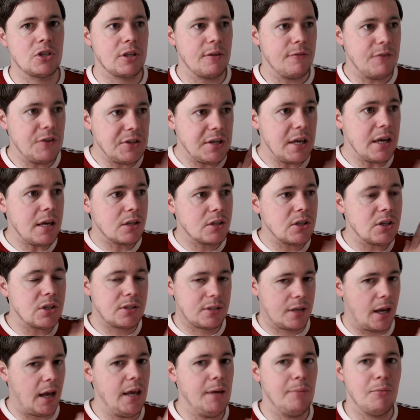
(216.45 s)
If he takes his
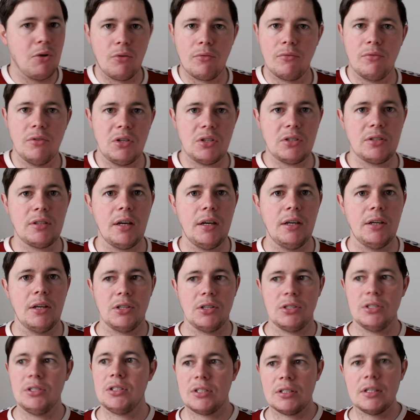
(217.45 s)
time over his
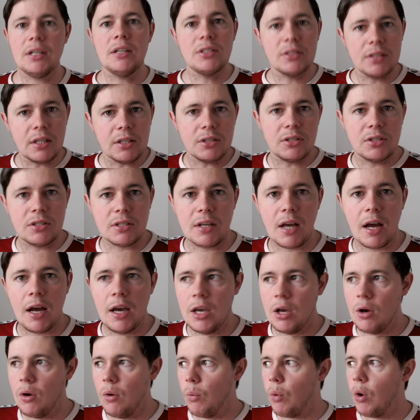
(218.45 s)
signings and decides that's the
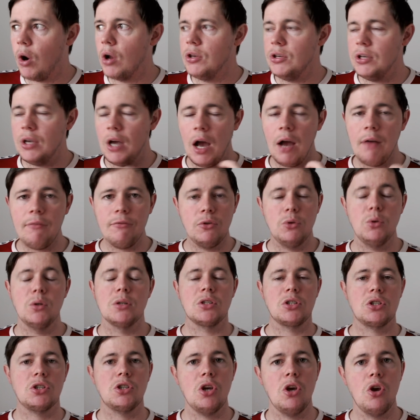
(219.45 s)
guy I want, you have to
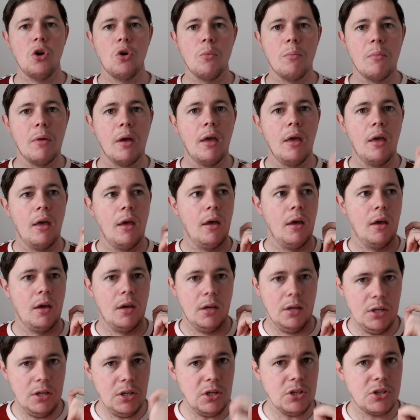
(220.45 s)
assume
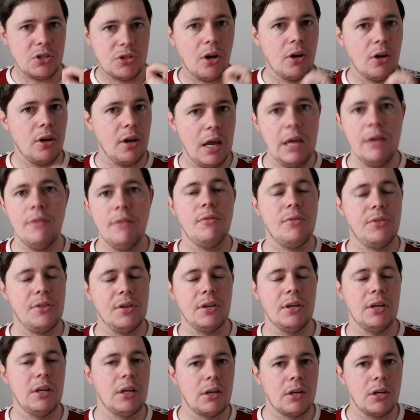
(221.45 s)
he's done
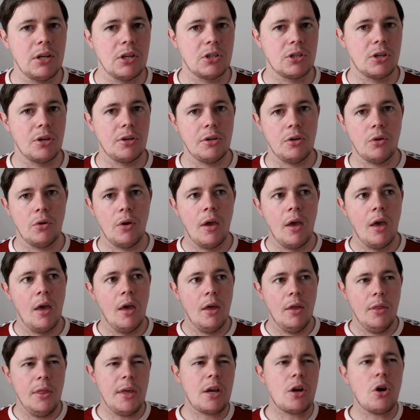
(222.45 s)
everything he needs to do.
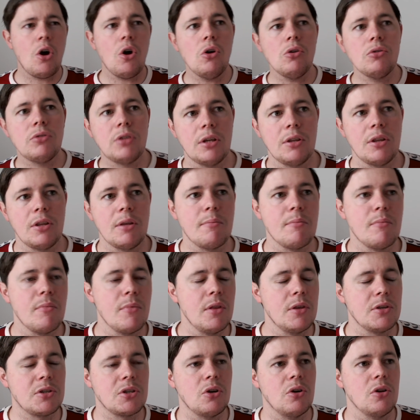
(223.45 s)
They called it the
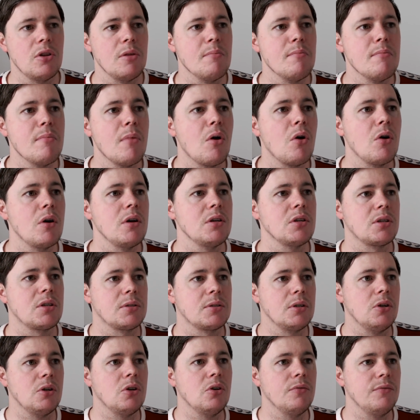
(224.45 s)
Moyes
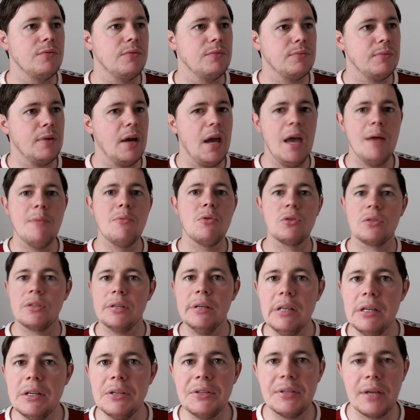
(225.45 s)
sort of
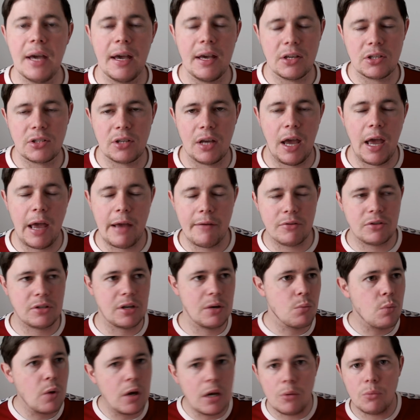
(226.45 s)
MOT test at
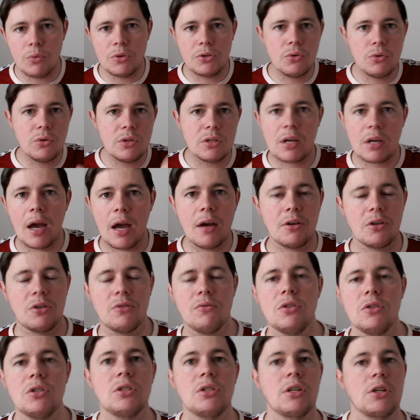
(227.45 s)
Everton when he would do his
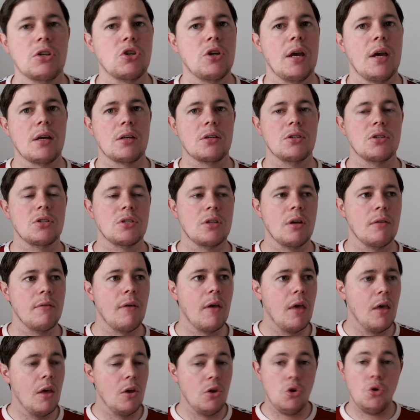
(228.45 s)
characteristic checks and
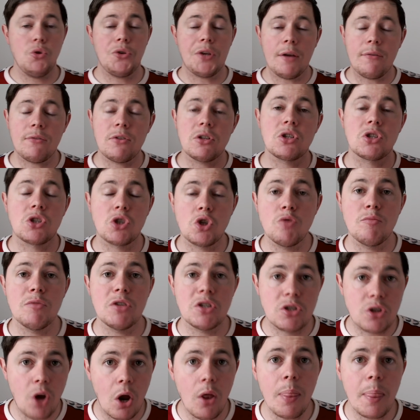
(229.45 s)
stuff. You'd have to assume he's
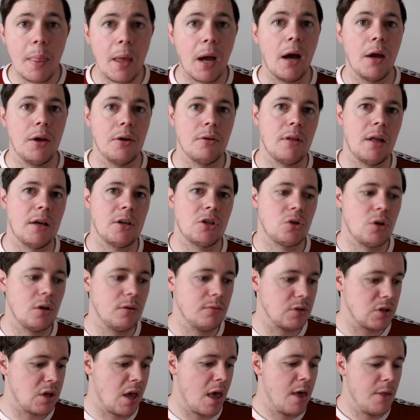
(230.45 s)
done that in the last 12
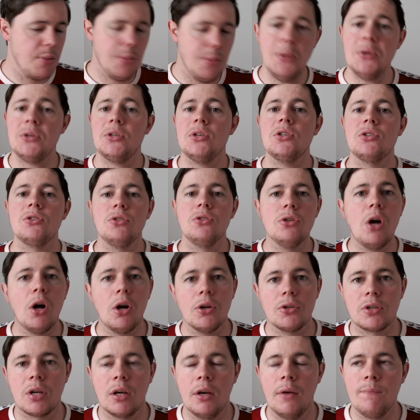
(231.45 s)
months. This is
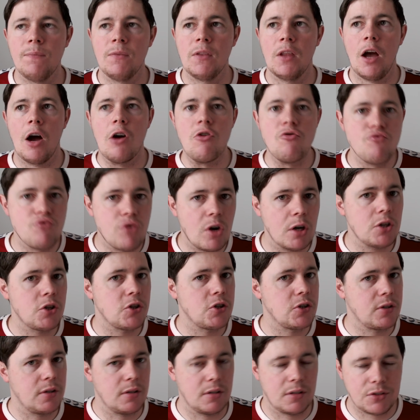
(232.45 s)
not a
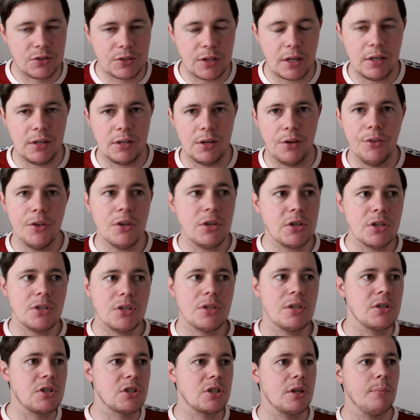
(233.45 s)
rushed signing. This
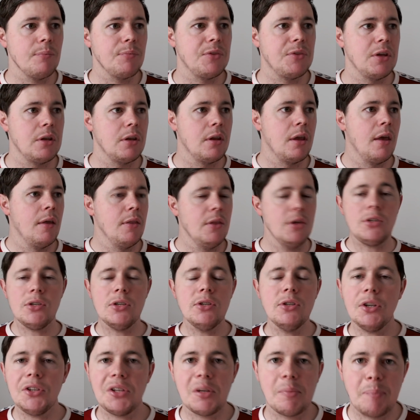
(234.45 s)
is
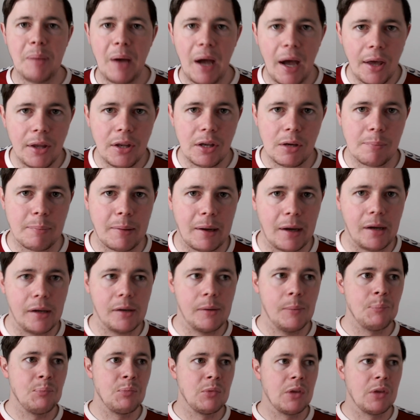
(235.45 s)
not a panic buy.